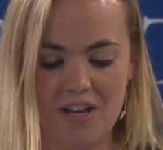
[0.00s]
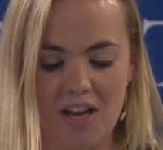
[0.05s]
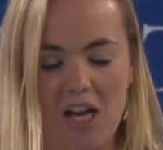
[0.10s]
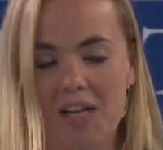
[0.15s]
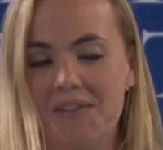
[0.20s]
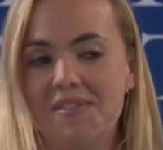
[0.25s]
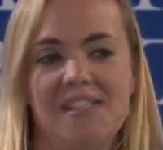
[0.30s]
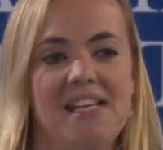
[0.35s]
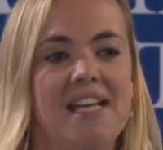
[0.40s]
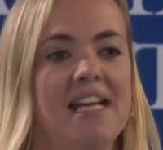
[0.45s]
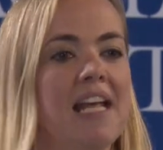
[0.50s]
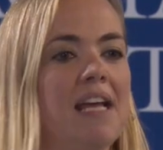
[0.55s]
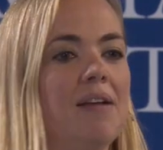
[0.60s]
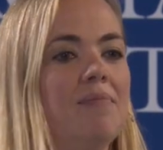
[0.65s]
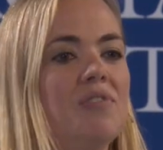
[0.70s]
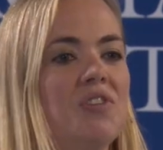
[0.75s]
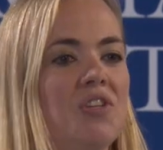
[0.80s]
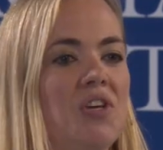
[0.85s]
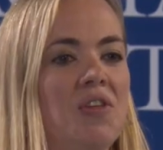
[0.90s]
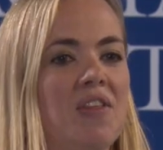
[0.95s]
I've seen
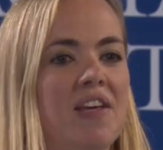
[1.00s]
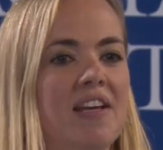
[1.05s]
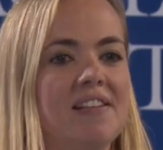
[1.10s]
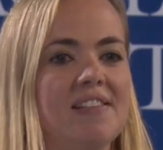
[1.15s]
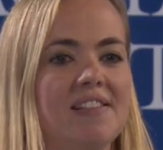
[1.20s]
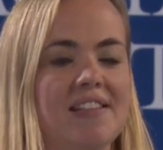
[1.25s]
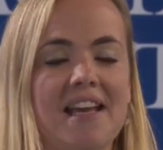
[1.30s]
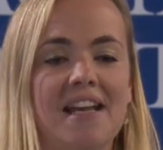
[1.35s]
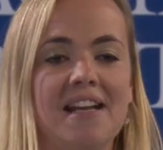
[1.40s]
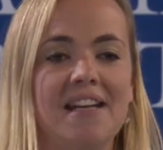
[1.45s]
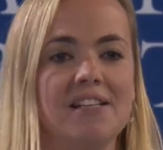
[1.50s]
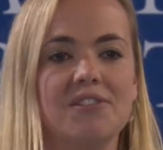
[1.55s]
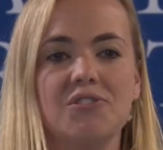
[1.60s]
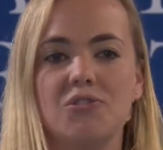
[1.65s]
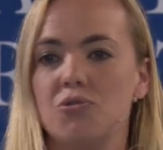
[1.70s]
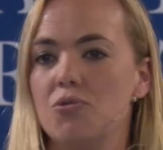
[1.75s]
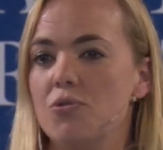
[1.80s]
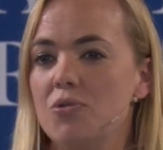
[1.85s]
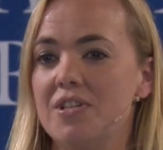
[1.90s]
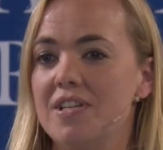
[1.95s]
him do this in
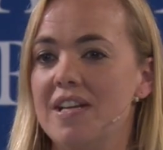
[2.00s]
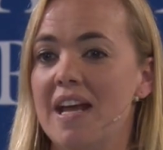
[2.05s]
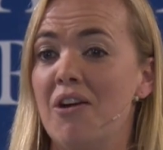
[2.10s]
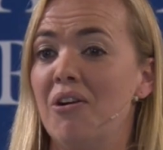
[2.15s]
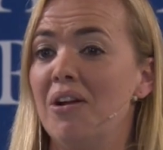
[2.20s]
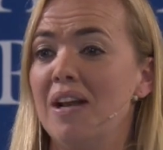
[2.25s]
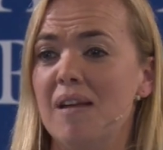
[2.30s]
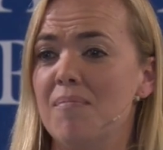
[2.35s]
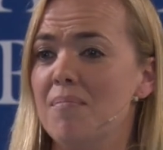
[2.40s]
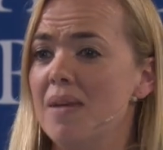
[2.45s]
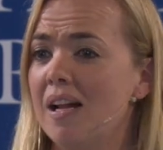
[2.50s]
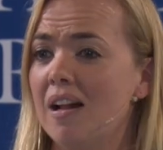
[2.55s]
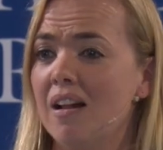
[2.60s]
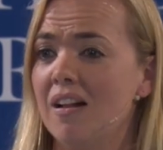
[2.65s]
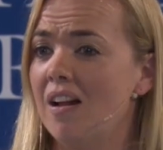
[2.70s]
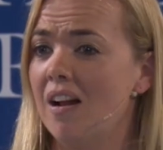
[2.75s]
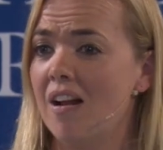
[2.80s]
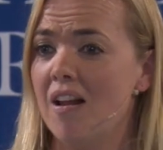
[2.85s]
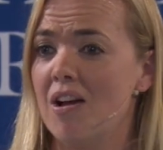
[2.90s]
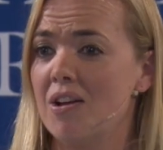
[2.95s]
extraordinarily
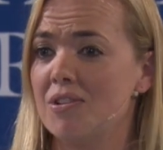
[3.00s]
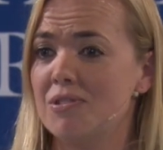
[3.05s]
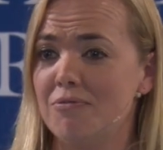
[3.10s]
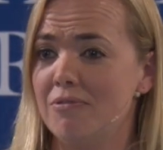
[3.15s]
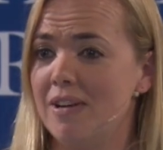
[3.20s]
middle-class